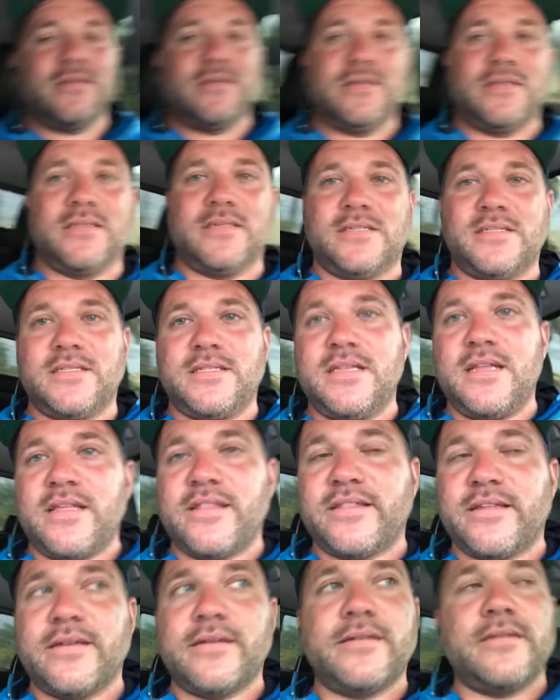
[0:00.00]
There's
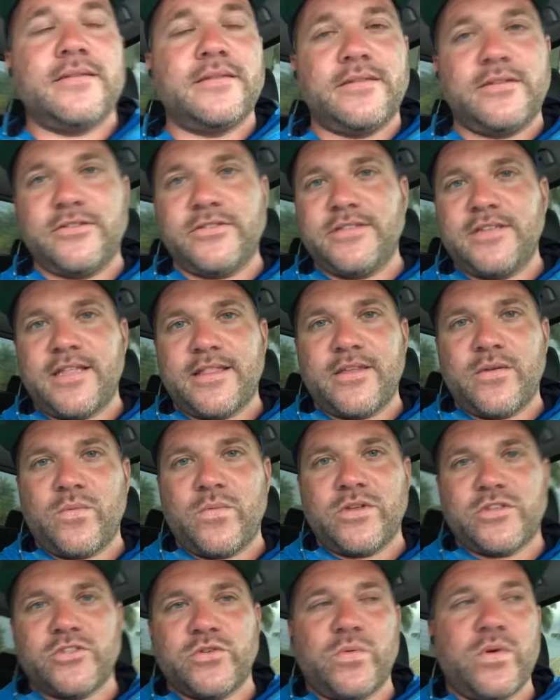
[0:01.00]
nothing
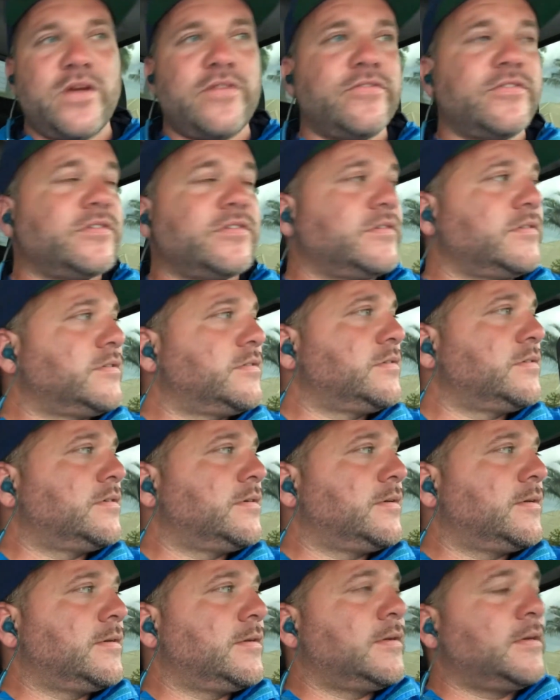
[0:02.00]
whatsoever.
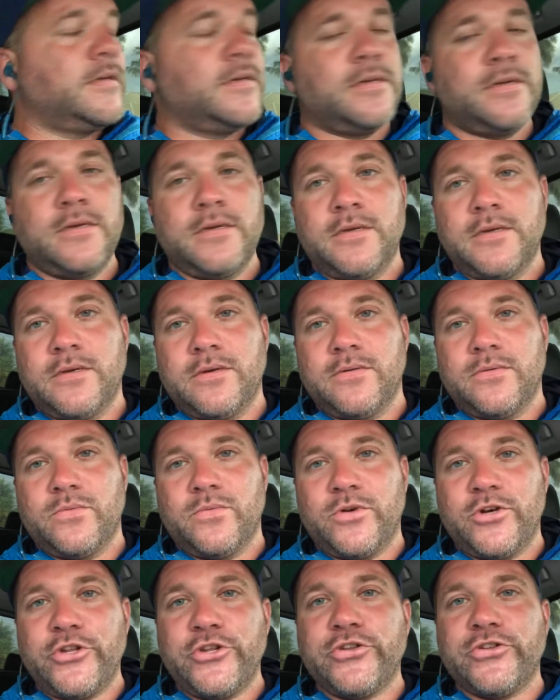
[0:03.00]

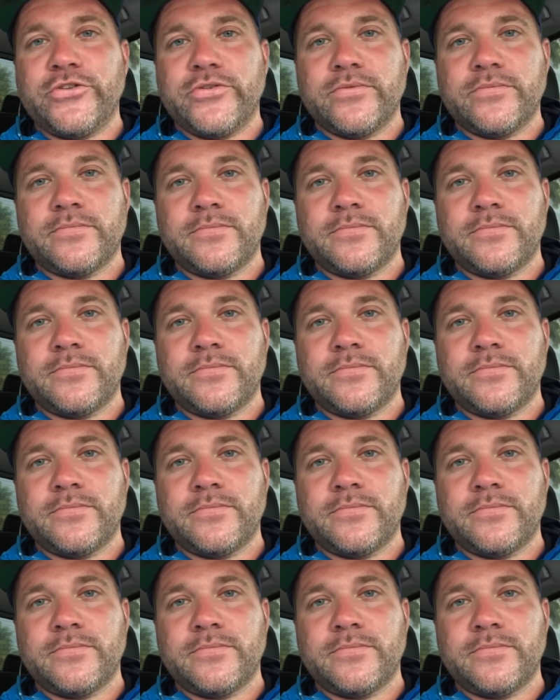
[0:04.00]
What do you do?